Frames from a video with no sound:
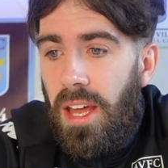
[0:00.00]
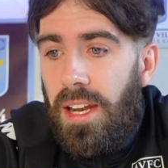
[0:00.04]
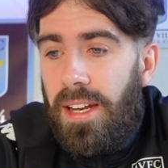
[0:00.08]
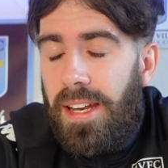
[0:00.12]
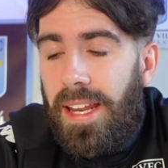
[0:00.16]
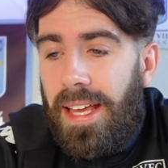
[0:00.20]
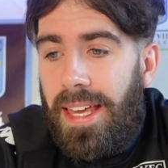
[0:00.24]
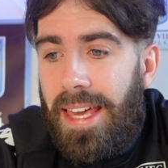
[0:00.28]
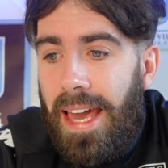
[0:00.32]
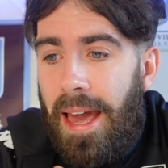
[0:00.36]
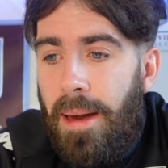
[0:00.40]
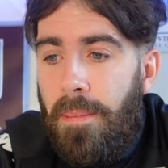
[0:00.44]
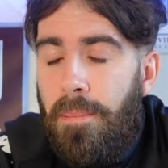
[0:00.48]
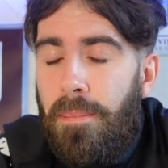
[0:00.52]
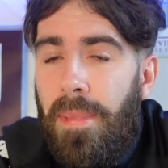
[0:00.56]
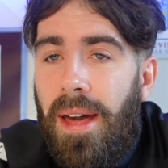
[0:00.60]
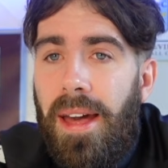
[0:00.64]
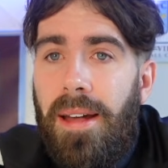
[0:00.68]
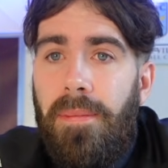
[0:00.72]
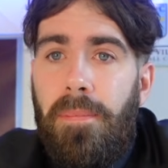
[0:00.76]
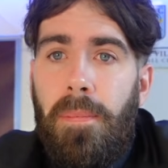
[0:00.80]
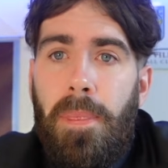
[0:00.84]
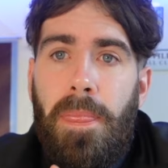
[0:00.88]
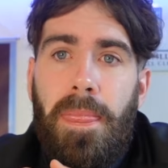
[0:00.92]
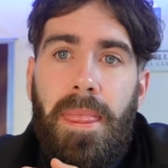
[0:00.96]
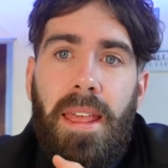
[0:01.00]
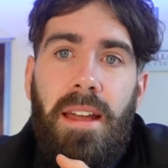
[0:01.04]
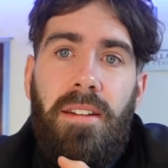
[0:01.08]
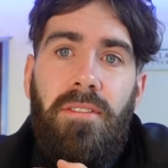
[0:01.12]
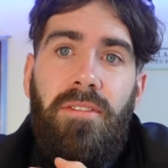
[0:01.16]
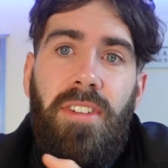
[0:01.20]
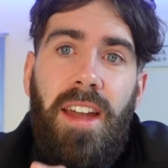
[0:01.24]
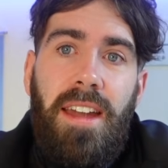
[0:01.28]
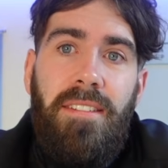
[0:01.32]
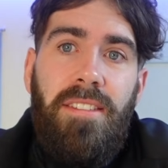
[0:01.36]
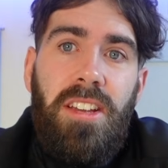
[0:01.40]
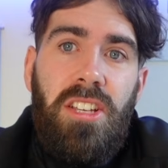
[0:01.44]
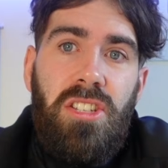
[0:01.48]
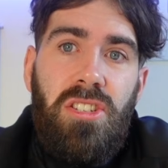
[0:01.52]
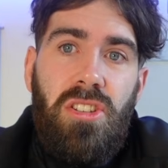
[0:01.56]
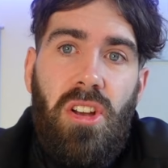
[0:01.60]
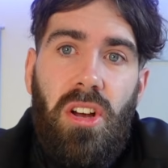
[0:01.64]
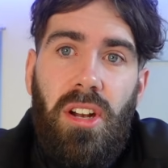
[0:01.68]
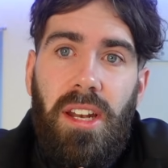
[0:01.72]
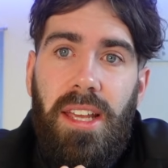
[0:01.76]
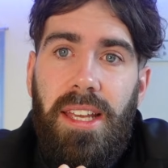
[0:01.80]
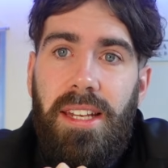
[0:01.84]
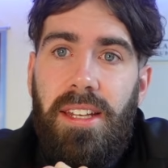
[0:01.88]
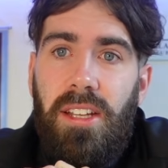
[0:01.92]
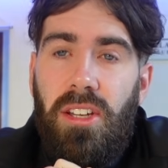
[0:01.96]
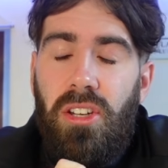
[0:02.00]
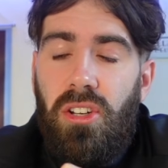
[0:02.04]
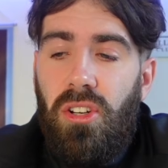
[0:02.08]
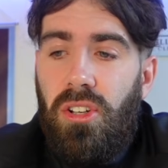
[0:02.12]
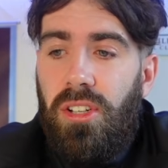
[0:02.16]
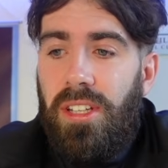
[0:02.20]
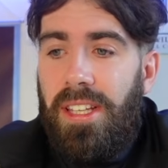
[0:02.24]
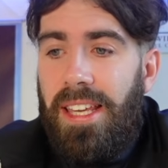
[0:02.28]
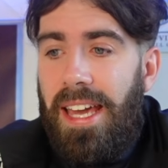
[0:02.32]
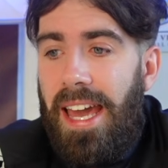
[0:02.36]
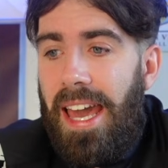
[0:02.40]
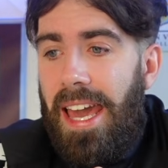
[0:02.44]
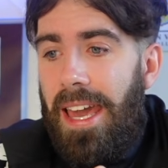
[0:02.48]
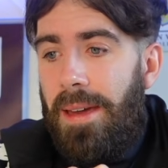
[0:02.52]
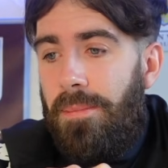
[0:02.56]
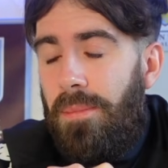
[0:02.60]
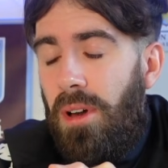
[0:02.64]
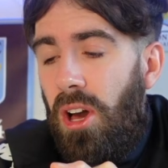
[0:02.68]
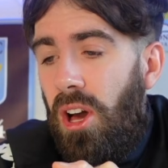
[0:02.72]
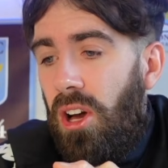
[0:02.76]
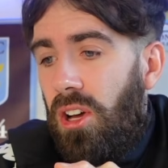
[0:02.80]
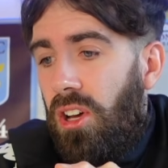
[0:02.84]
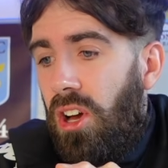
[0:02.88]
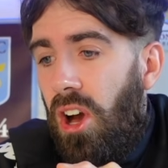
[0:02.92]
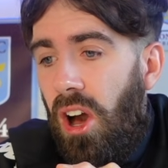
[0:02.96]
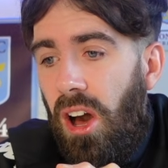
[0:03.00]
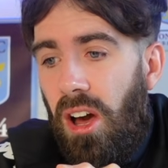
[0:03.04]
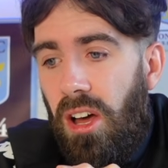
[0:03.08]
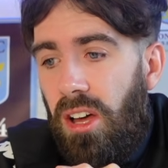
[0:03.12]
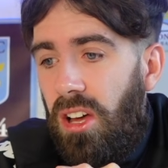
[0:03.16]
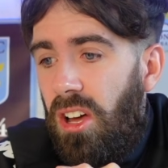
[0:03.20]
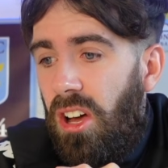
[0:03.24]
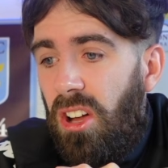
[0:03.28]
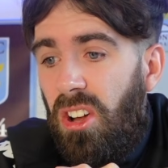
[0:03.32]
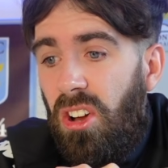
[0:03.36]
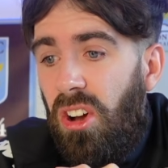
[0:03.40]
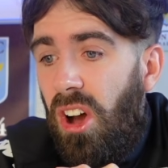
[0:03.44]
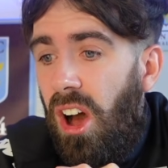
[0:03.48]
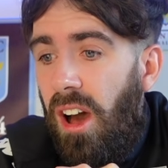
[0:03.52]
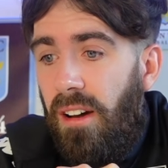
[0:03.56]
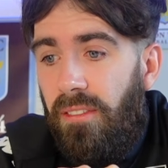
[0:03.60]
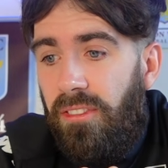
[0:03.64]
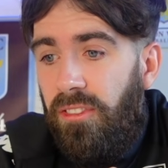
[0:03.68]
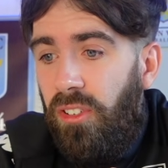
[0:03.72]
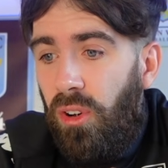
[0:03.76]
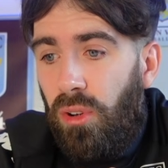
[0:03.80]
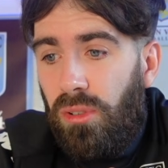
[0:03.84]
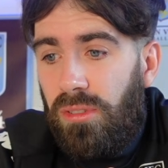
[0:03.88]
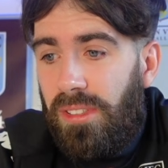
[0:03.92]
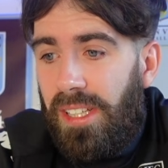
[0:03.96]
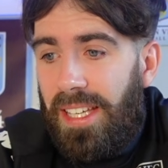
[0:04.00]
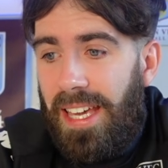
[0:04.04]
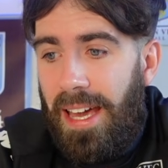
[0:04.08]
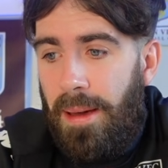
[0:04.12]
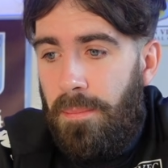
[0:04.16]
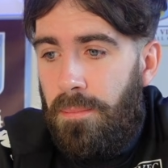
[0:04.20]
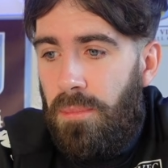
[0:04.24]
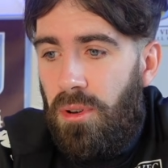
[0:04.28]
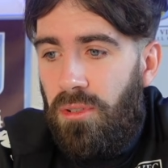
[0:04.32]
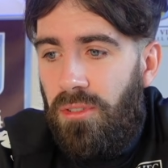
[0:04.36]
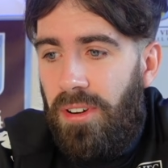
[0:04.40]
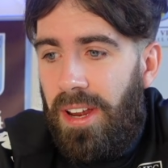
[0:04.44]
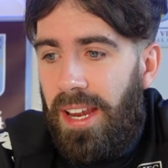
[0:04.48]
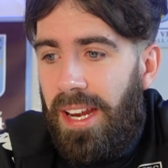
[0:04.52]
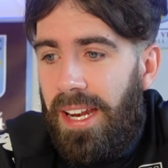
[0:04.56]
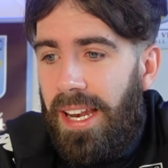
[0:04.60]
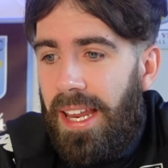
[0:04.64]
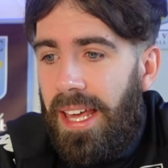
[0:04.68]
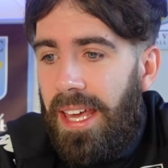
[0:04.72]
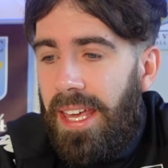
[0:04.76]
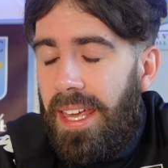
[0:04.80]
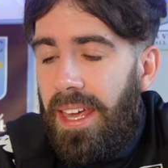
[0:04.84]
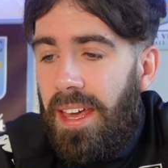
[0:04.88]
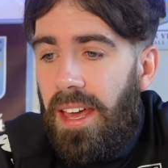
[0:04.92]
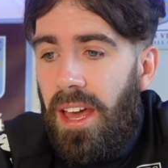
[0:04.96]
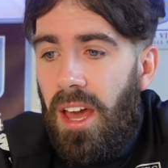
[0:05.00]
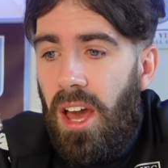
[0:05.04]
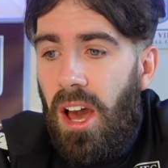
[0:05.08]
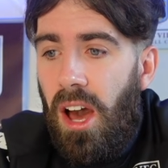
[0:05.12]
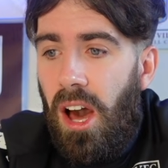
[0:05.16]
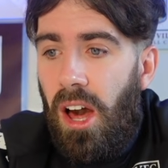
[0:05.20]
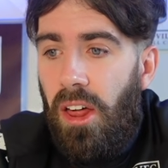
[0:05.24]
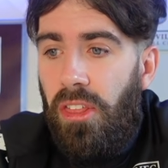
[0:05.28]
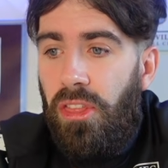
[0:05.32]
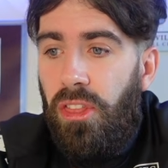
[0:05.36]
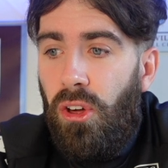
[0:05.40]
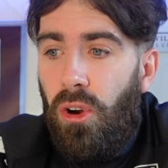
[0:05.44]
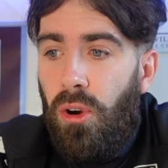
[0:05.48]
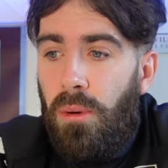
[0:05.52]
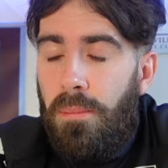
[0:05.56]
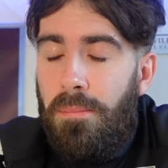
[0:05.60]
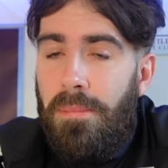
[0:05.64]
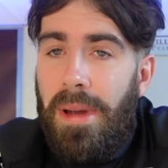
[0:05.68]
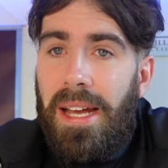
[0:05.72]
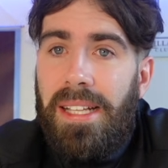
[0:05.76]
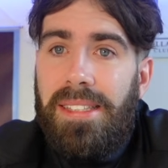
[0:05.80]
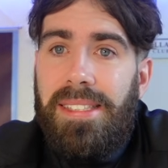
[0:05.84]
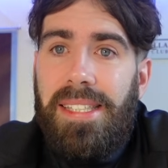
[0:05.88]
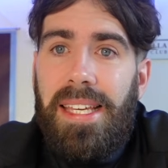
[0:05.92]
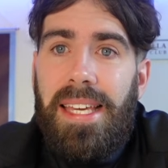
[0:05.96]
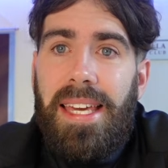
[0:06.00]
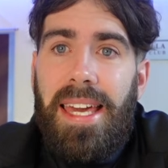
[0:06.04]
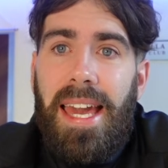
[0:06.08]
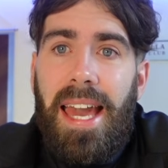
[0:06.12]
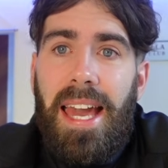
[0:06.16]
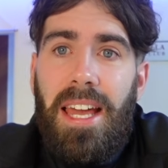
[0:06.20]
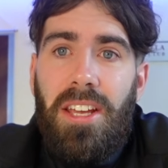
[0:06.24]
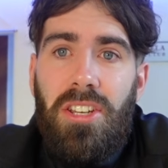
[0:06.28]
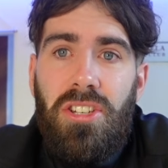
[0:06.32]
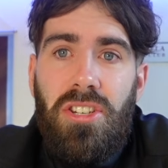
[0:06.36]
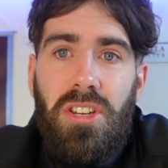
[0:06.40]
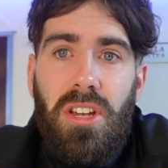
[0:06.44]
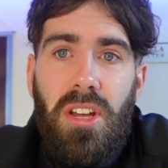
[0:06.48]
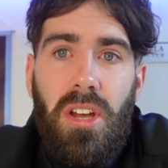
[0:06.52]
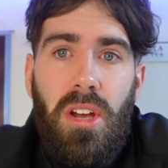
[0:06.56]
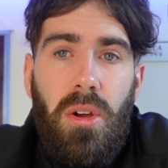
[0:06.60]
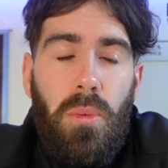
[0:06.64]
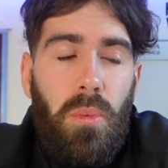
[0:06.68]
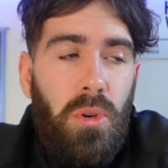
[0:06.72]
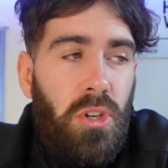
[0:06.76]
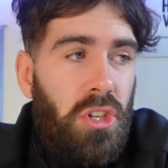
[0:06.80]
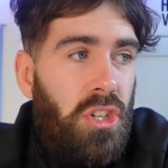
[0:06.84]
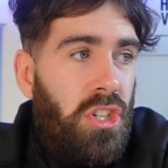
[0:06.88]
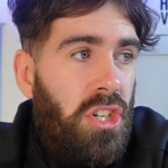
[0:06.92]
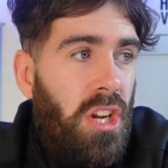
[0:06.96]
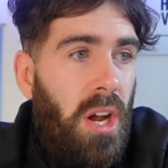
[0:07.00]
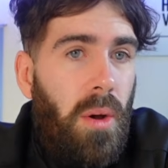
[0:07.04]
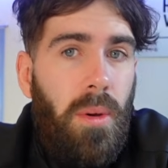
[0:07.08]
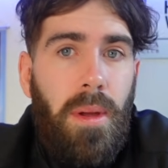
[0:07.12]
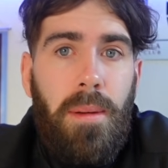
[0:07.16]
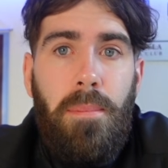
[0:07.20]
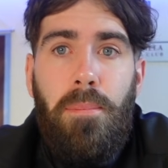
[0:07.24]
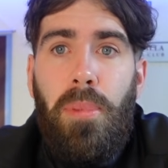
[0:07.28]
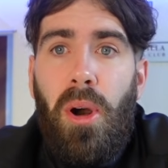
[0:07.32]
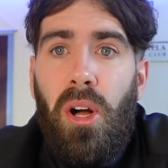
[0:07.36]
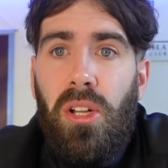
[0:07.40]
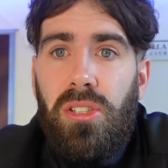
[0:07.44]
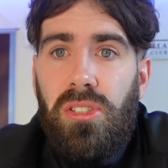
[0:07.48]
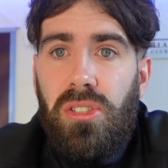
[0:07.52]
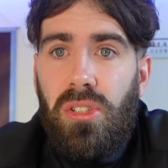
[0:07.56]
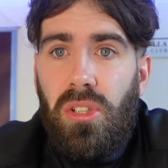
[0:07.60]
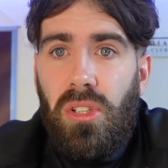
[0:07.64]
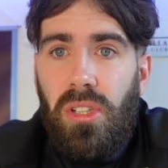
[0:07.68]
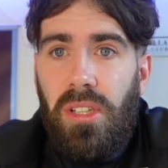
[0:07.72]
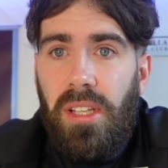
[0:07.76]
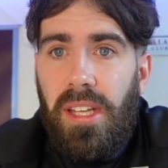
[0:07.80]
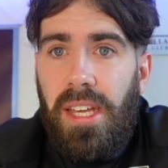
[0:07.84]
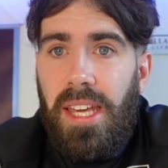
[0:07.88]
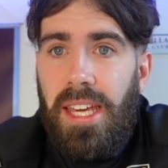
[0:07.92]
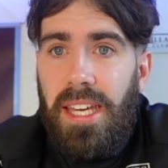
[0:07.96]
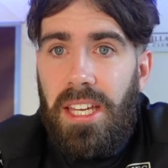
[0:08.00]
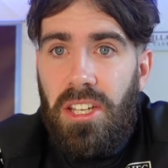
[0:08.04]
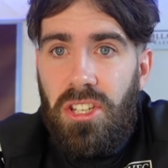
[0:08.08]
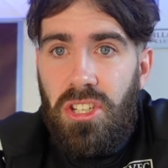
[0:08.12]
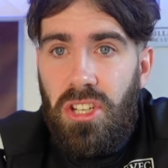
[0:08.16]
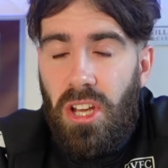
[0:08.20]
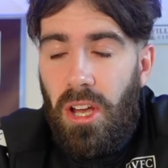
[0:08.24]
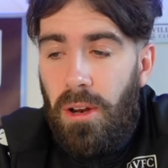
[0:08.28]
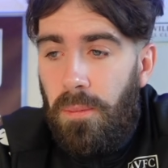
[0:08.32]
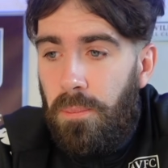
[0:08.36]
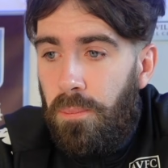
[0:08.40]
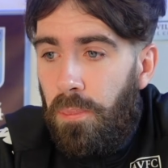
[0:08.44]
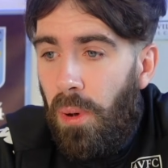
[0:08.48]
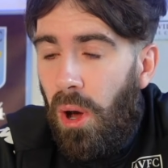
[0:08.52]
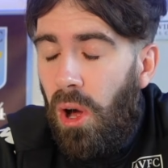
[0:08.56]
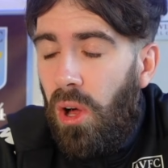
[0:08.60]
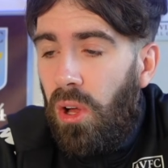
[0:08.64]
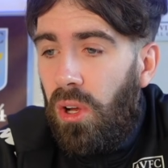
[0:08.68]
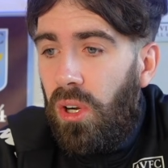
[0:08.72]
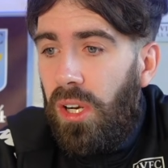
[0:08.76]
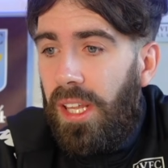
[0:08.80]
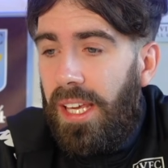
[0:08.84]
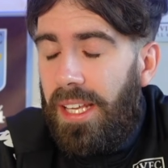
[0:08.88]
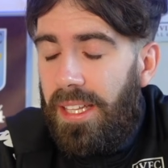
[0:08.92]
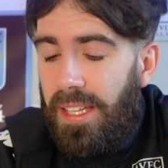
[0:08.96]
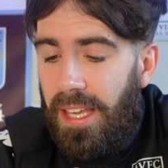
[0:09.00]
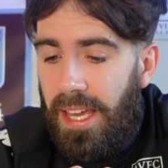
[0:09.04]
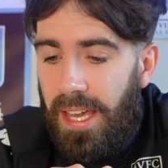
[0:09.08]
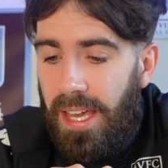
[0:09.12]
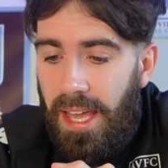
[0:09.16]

Nakamba, very solid, good game. I can't fault Nakamba really. I thought Matty Cash was showing bottle. He showed bottle.